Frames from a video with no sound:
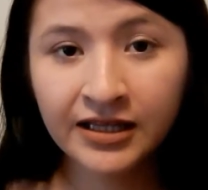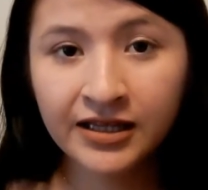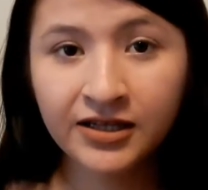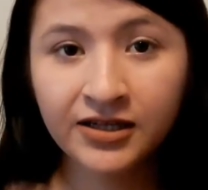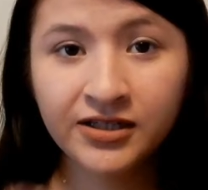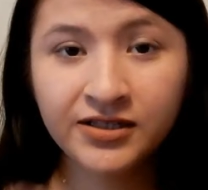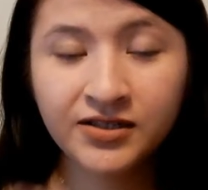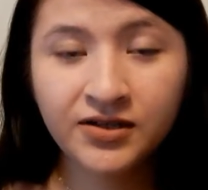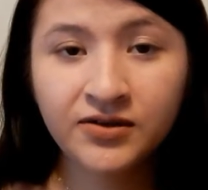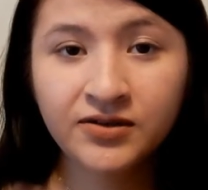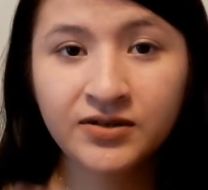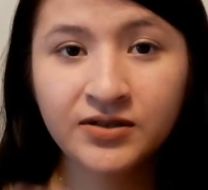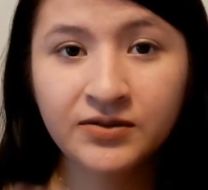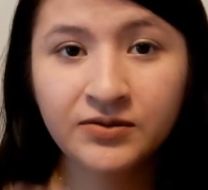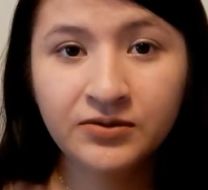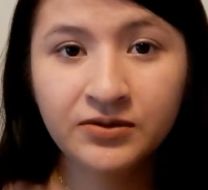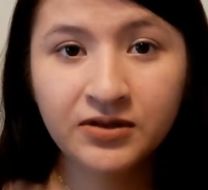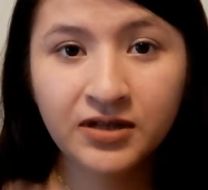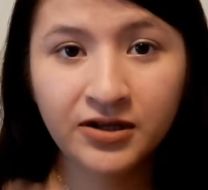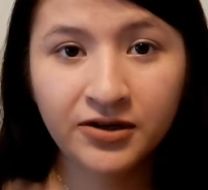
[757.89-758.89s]
There's
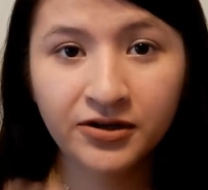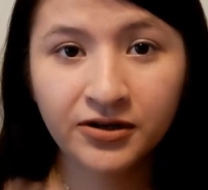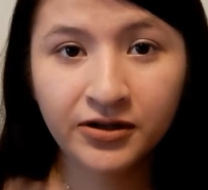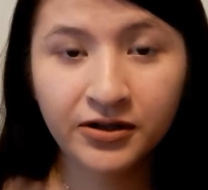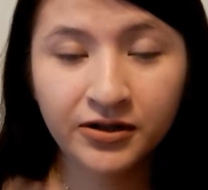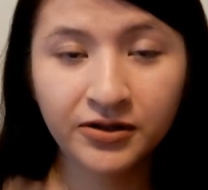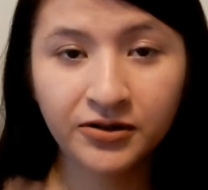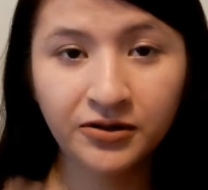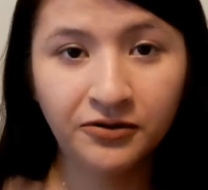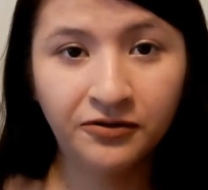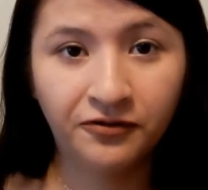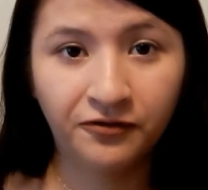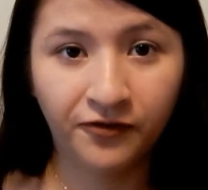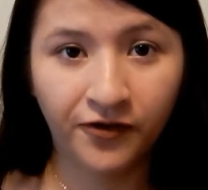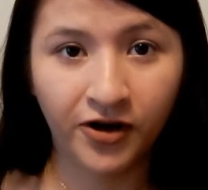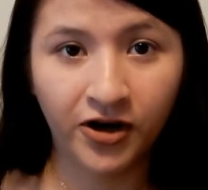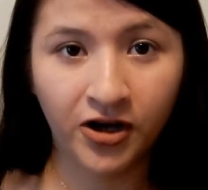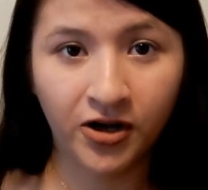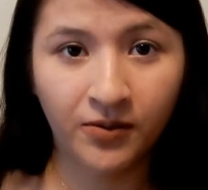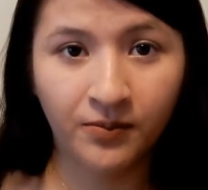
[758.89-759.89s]
also glitter glue
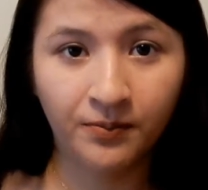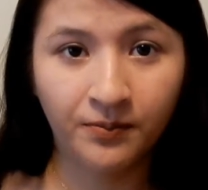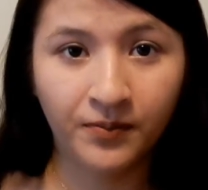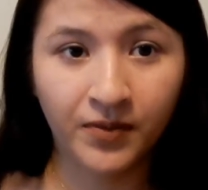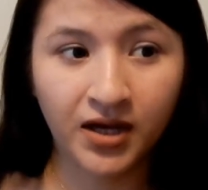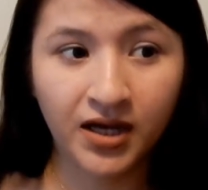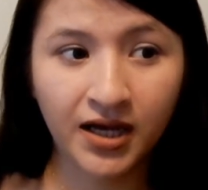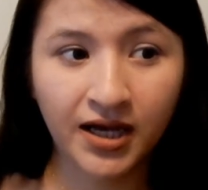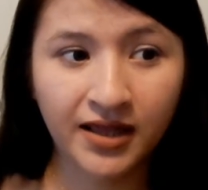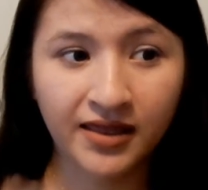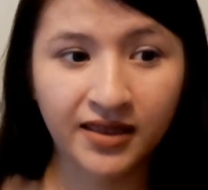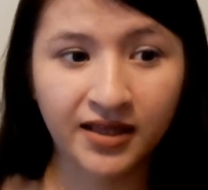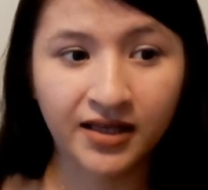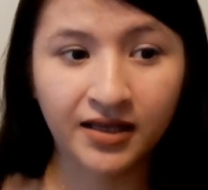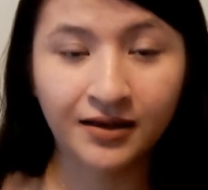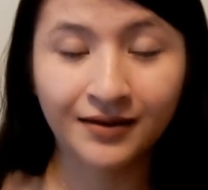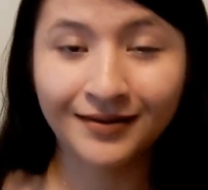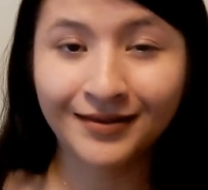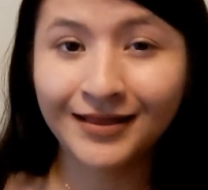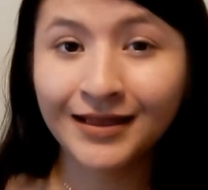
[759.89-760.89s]
from, I
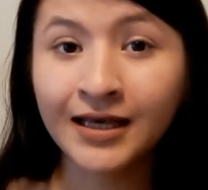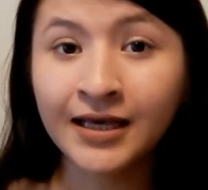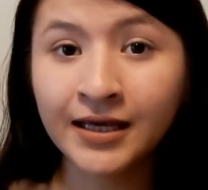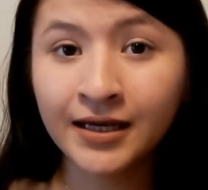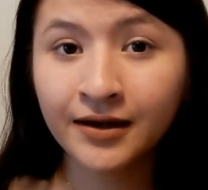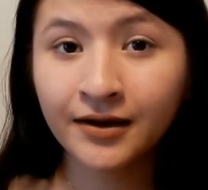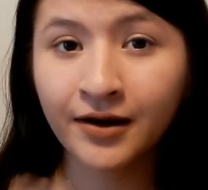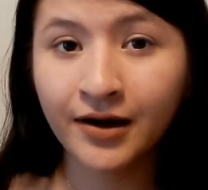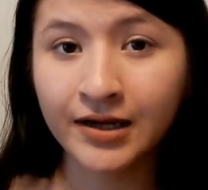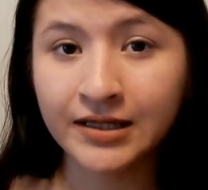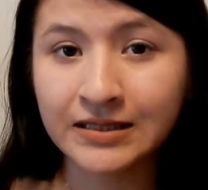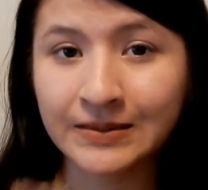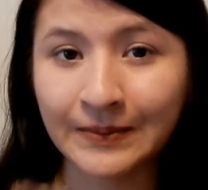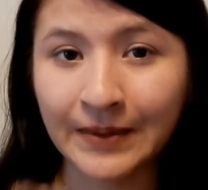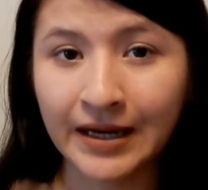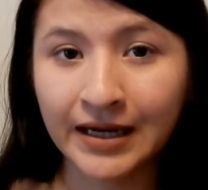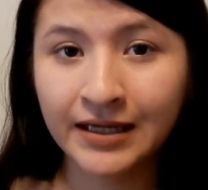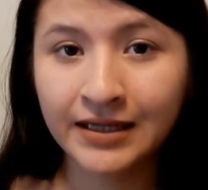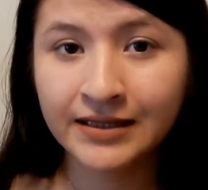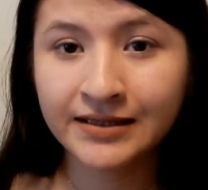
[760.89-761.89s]
think, Lit
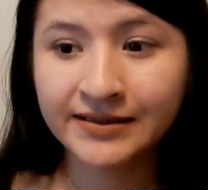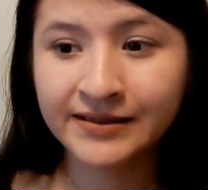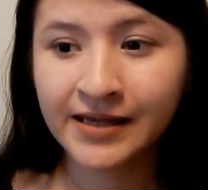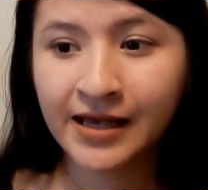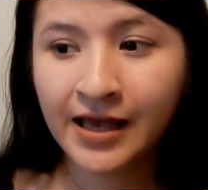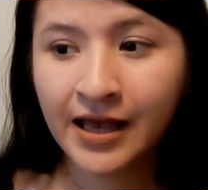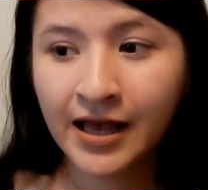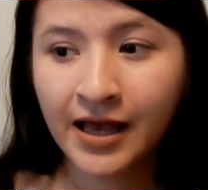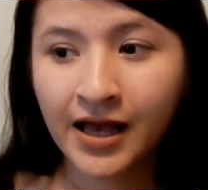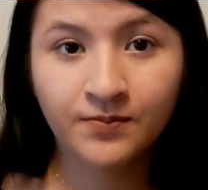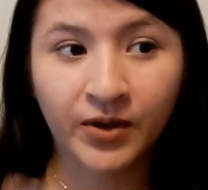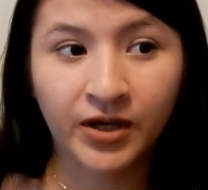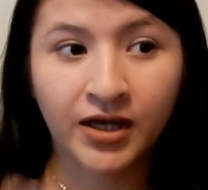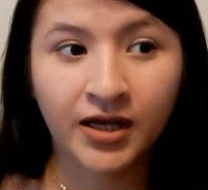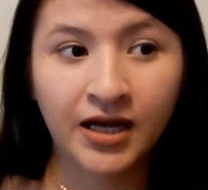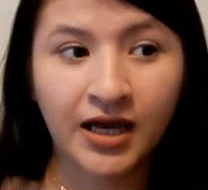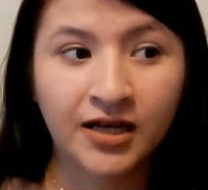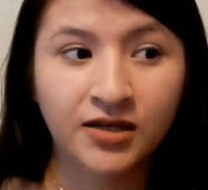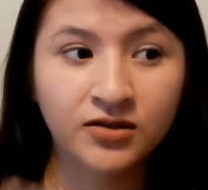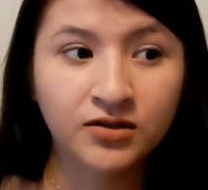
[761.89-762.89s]
Cosmetics,
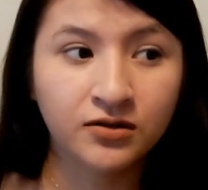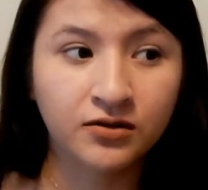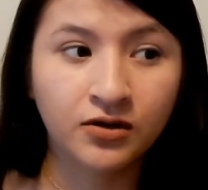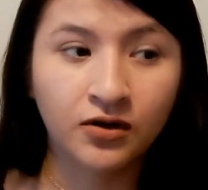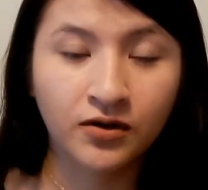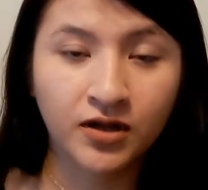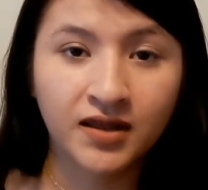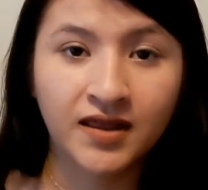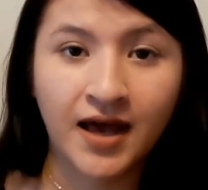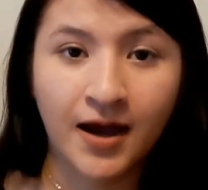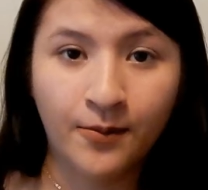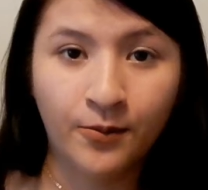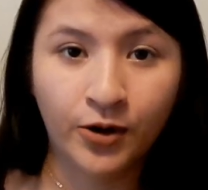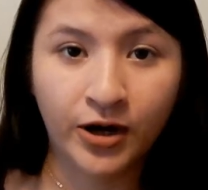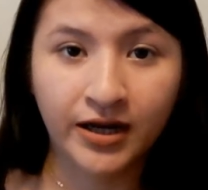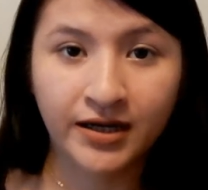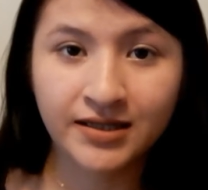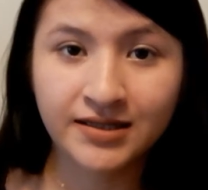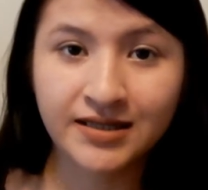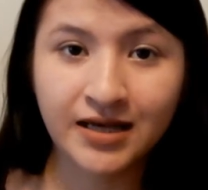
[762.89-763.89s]
but I do know that that
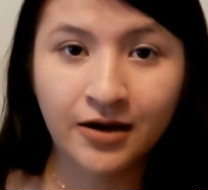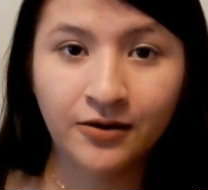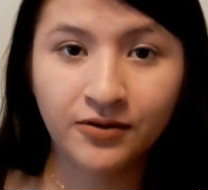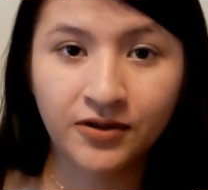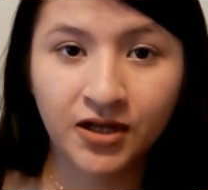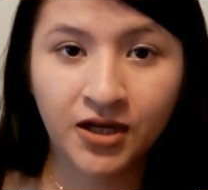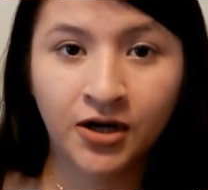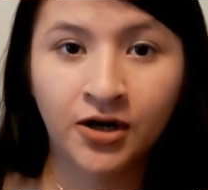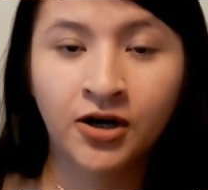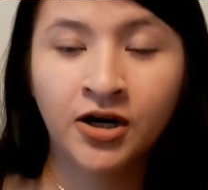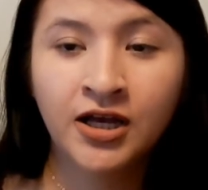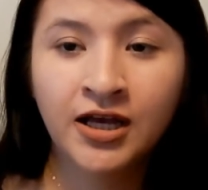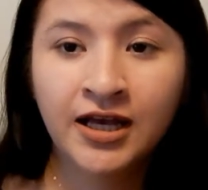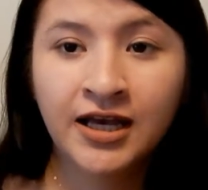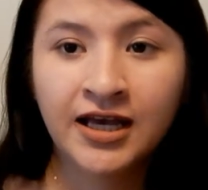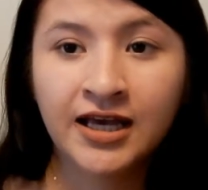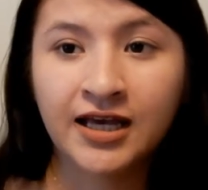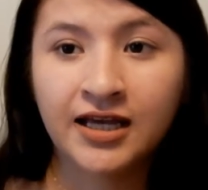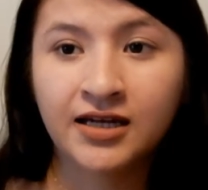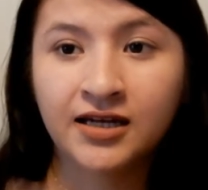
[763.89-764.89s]
brand is out there,
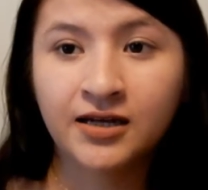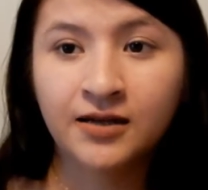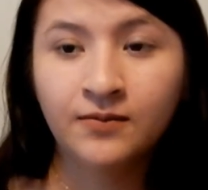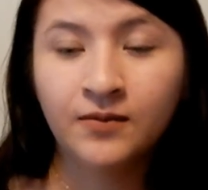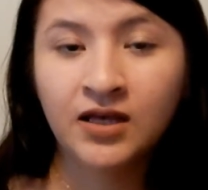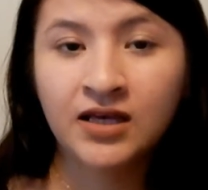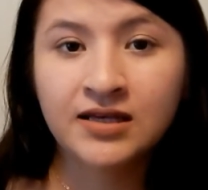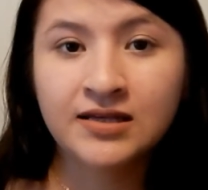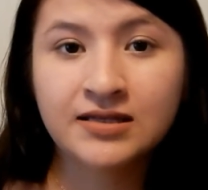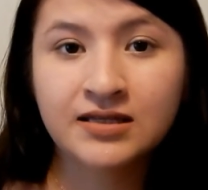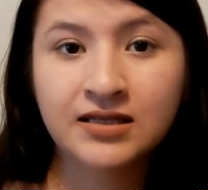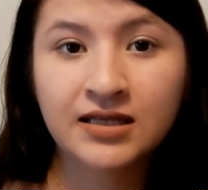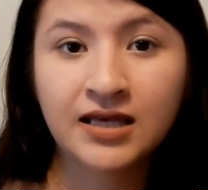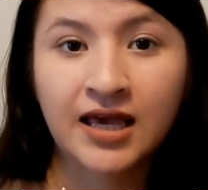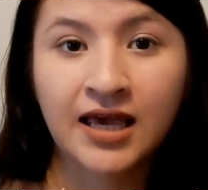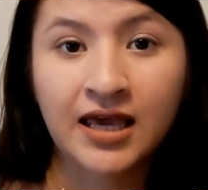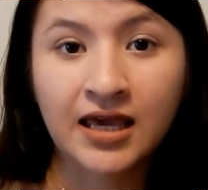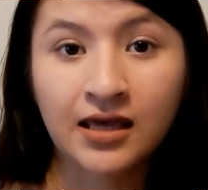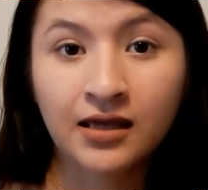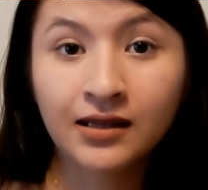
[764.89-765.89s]
and it is
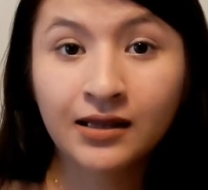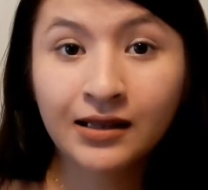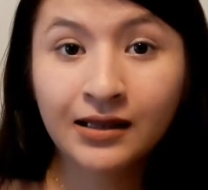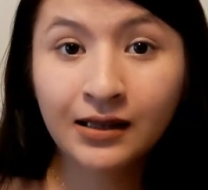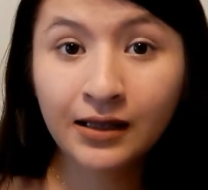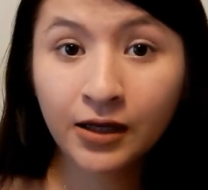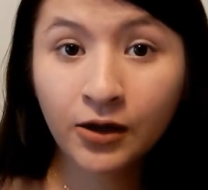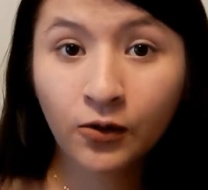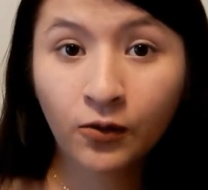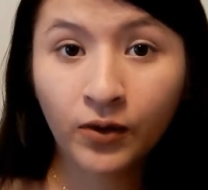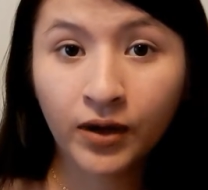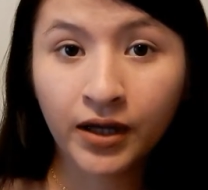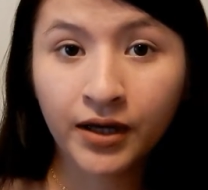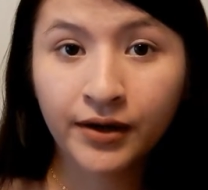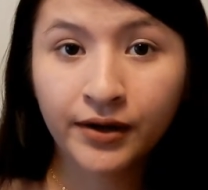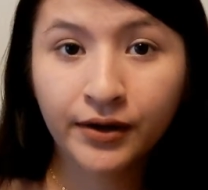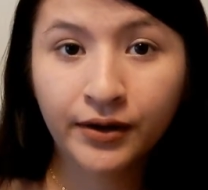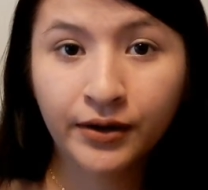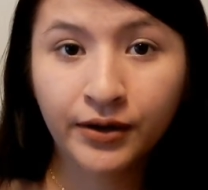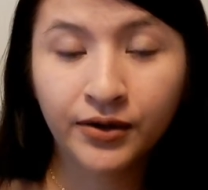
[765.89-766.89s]
a
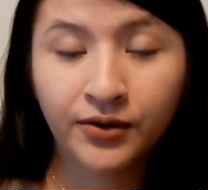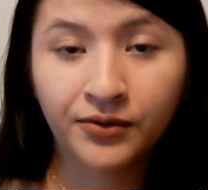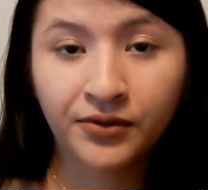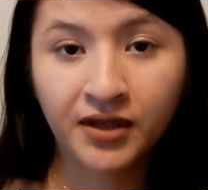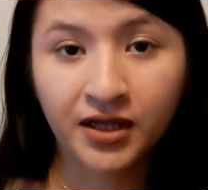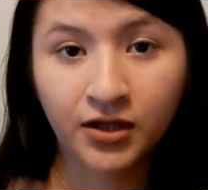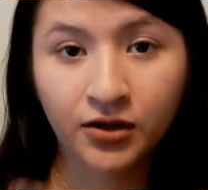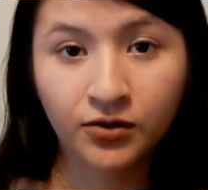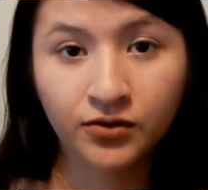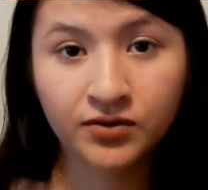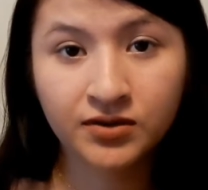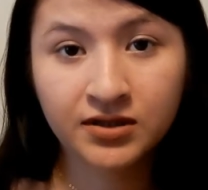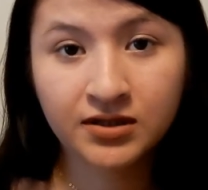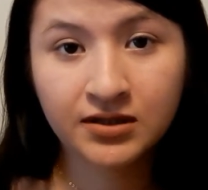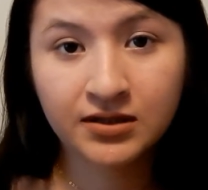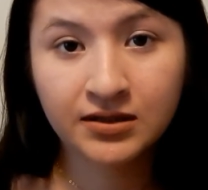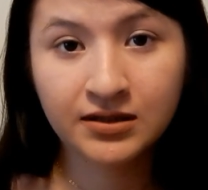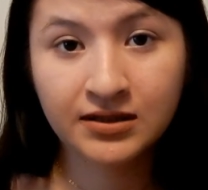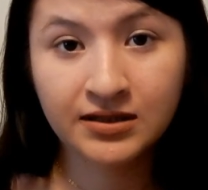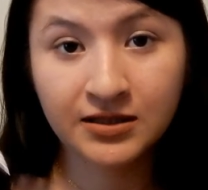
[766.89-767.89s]
liquid glue that you
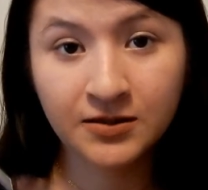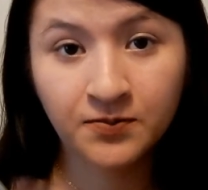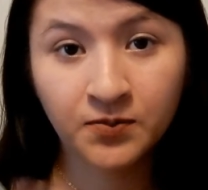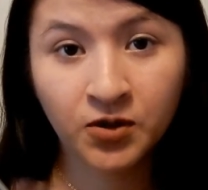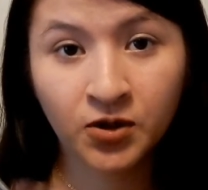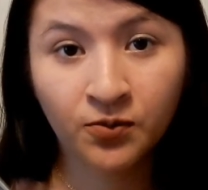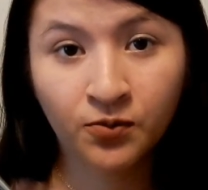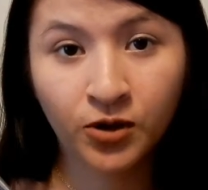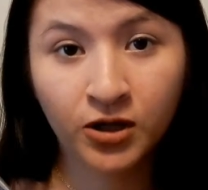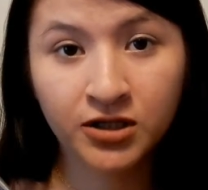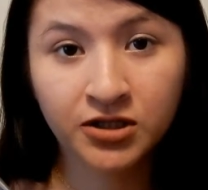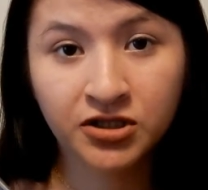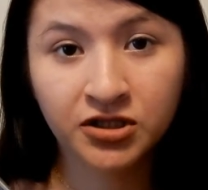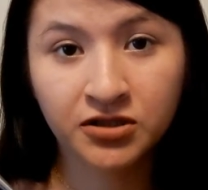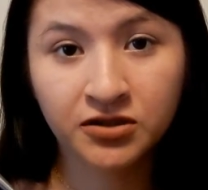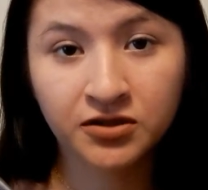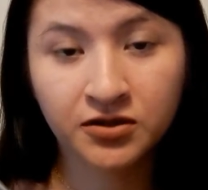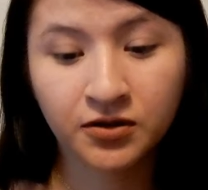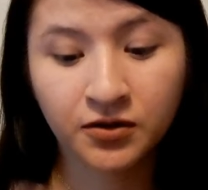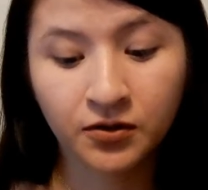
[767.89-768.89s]
dip your brush
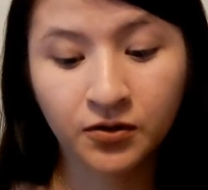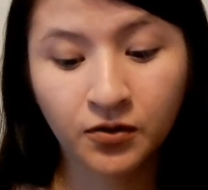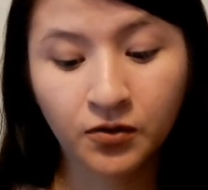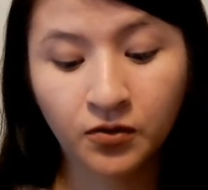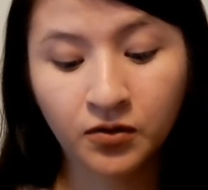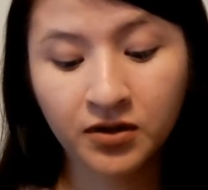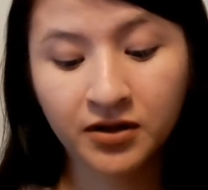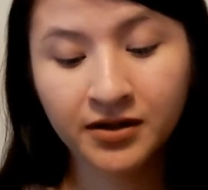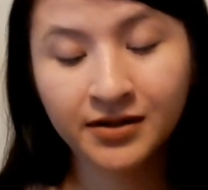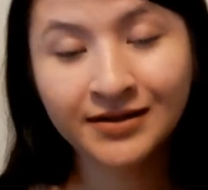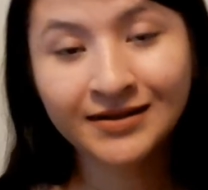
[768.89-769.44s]
into,